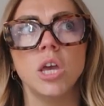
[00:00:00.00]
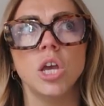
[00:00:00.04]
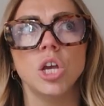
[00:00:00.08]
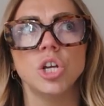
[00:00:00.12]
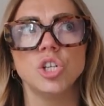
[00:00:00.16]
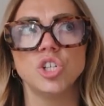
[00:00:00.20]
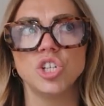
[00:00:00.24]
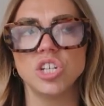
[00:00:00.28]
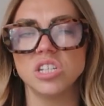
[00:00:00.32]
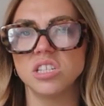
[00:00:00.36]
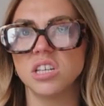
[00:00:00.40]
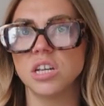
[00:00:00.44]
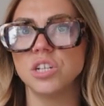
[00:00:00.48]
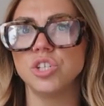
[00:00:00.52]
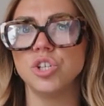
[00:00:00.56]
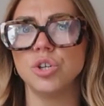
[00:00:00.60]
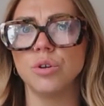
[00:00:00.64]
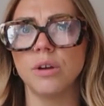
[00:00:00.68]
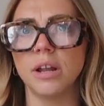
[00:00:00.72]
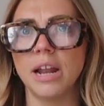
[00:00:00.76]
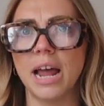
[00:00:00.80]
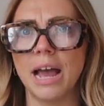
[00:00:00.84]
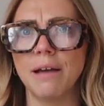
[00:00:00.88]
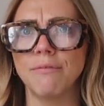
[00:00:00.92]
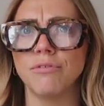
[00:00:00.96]
she said you
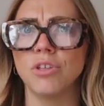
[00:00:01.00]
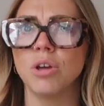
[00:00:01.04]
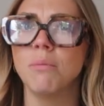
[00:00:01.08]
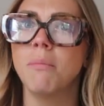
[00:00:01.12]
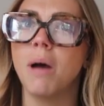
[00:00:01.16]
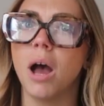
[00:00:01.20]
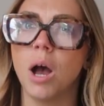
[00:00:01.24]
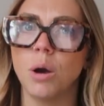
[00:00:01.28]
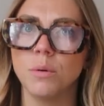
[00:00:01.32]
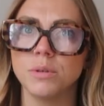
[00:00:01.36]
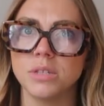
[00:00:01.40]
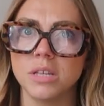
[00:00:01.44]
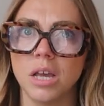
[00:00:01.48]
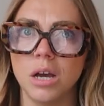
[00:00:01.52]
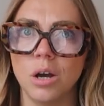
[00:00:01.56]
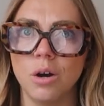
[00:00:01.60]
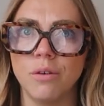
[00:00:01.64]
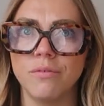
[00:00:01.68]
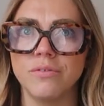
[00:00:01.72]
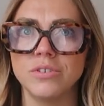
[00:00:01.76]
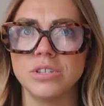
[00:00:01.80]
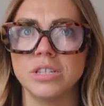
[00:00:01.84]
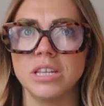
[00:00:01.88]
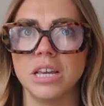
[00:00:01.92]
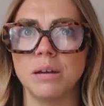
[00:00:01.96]
can have them, I was like
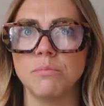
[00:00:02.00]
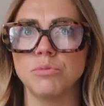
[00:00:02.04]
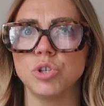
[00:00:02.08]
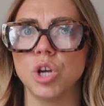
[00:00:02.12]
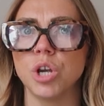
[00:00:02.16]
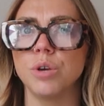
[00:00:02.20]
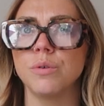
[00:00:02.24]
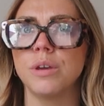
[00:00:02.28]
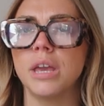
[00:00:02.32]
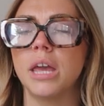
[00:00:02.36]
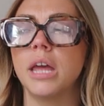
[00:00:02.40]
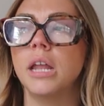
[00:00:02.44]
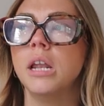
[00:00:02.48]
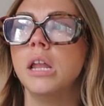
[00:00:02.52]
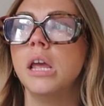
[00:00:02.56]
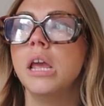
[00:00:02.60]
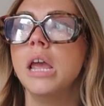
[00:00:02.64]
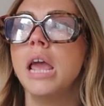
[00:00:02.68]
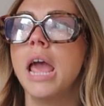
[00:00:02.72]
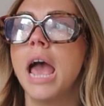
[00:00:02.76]
obviously I'm joking,